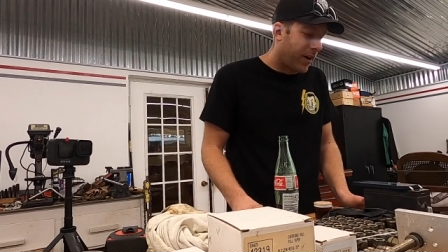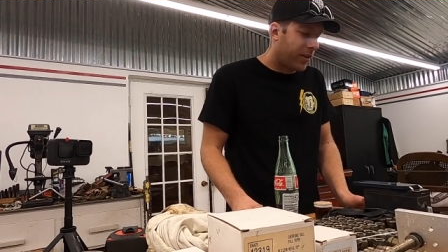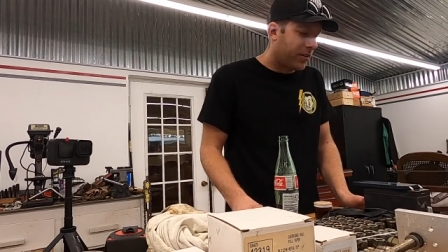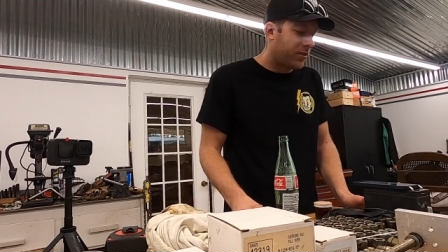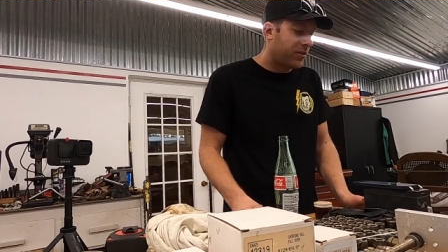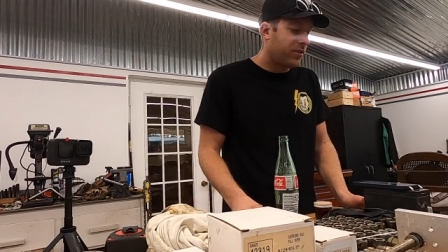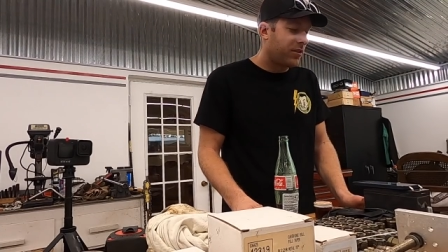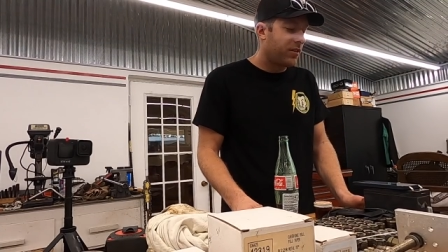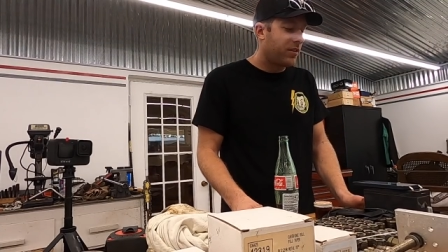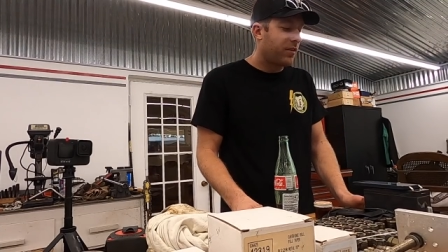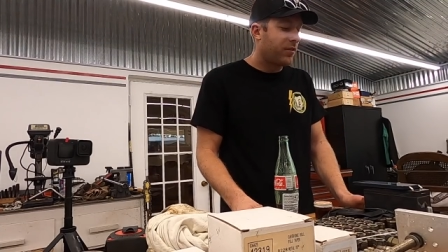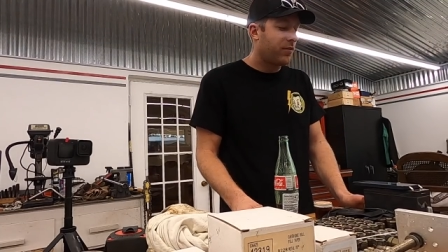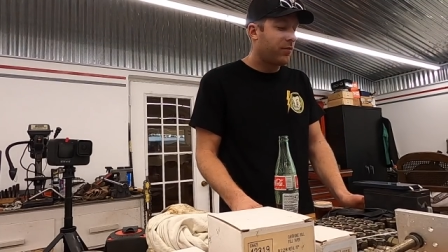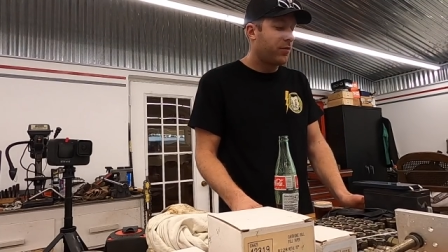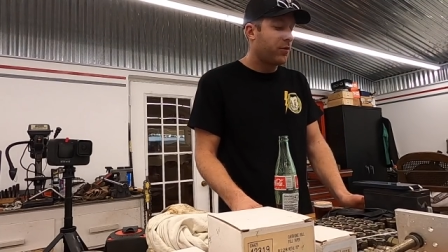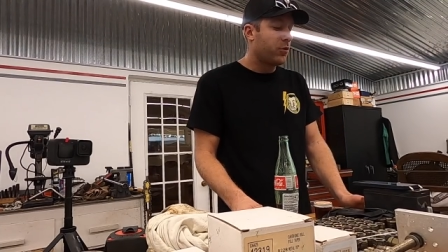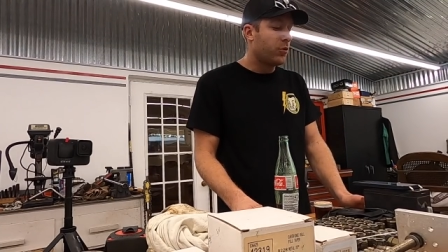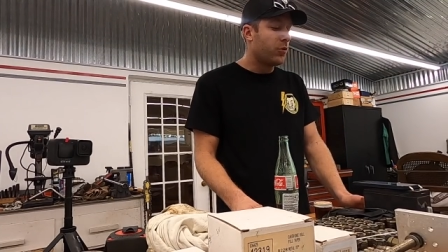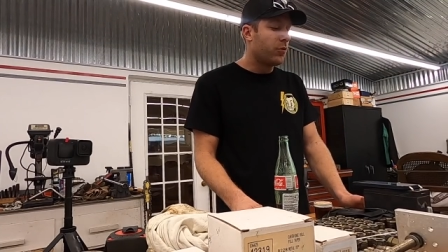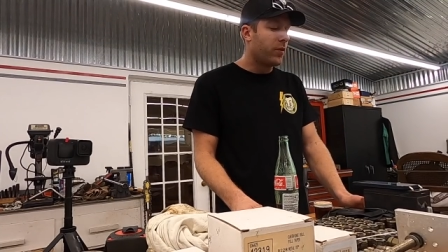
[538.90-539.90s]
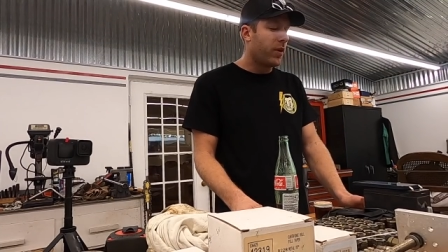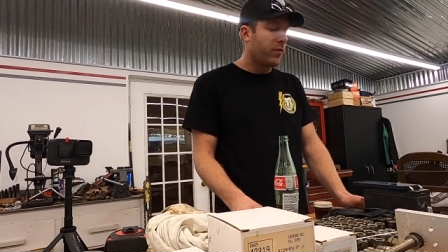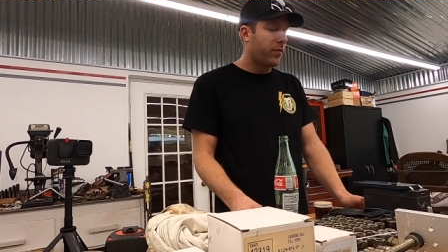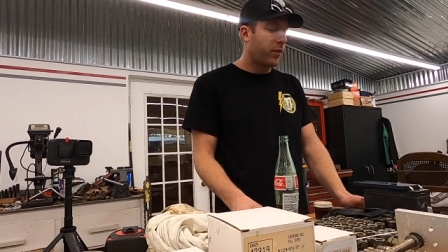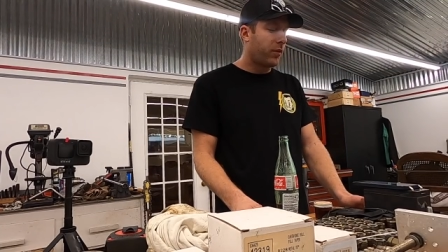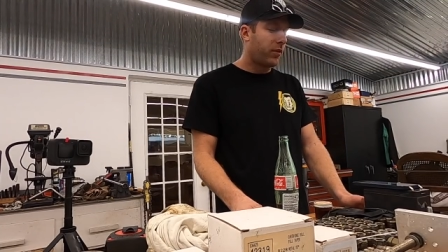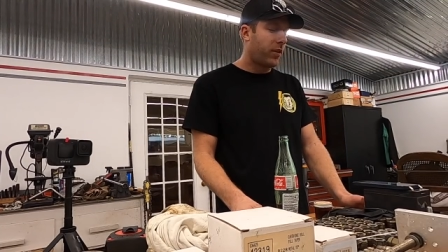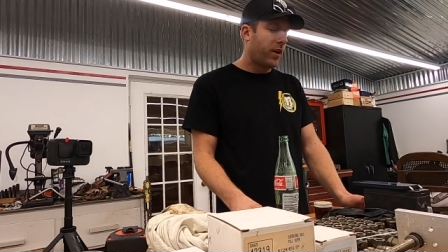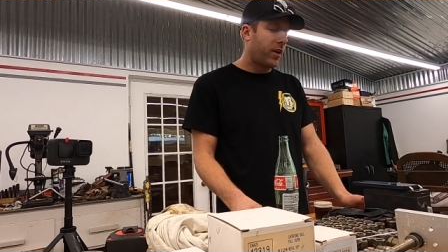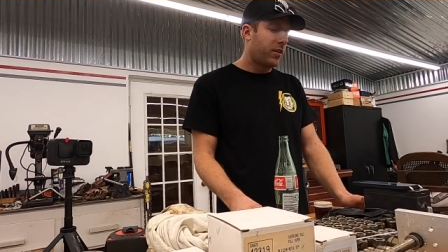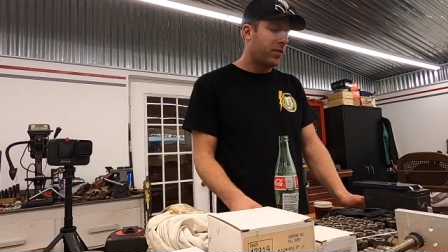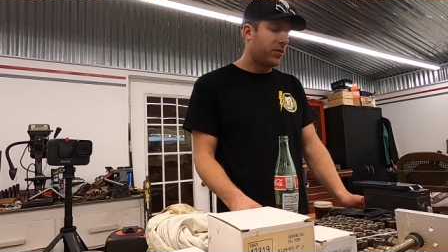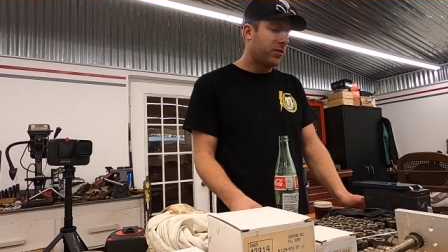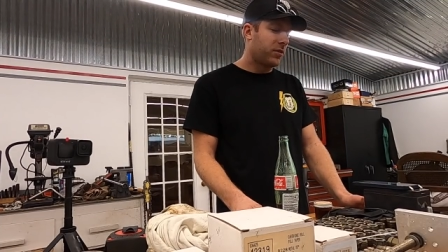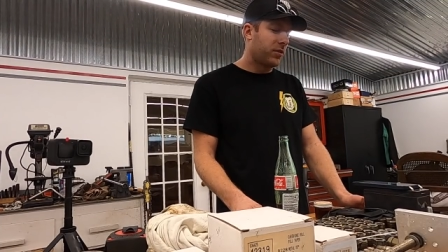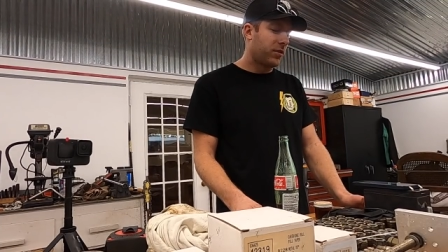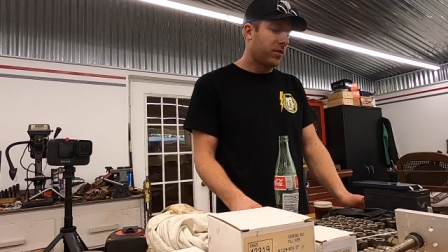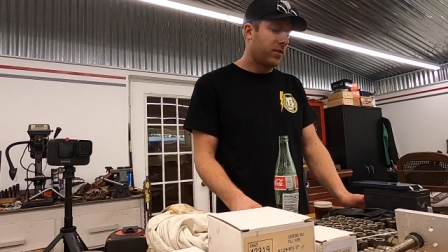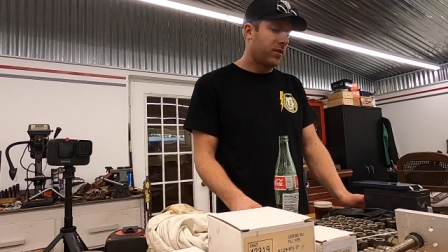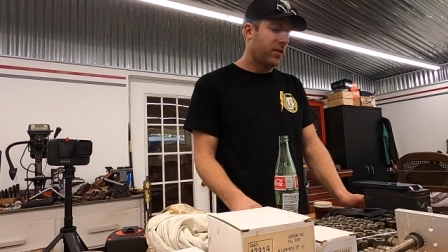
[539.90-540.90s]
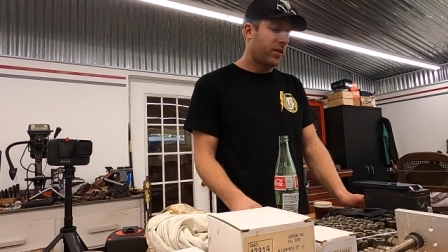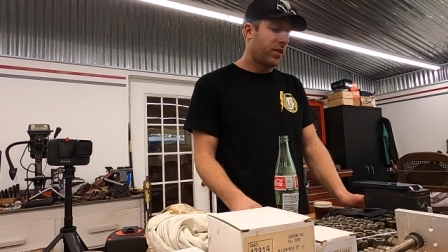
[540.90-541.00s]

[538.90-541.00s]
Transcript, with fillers: asks if you've ever raced